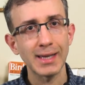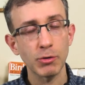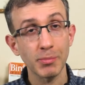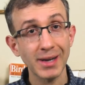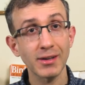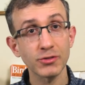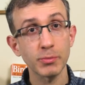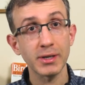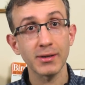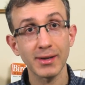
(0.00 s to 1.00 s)
Now, it might
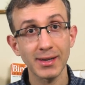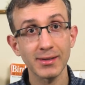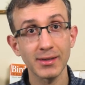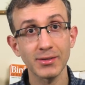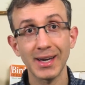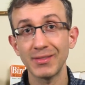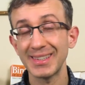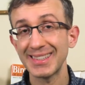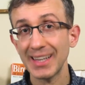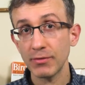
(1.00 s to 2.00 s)
also be a good idea to have
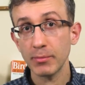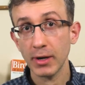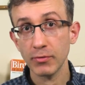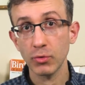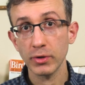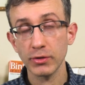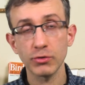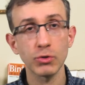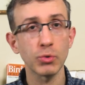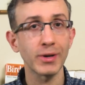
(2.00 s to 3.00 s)
a
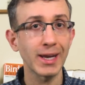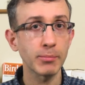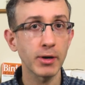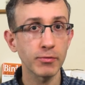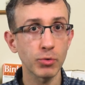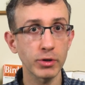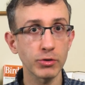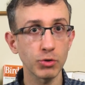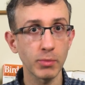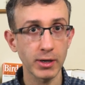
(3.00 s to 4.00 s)
7x42 or
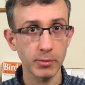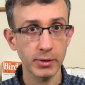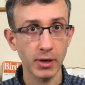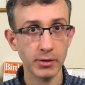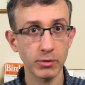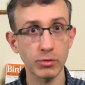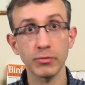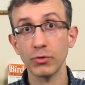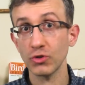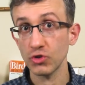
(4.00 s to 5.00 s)
8x42 model
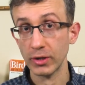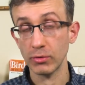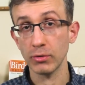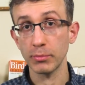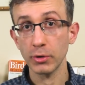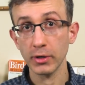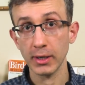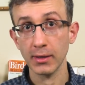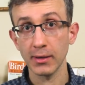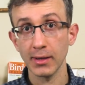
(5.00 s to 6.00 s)
binocular for general
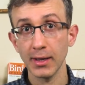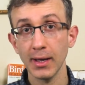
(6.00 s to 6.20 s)
birding,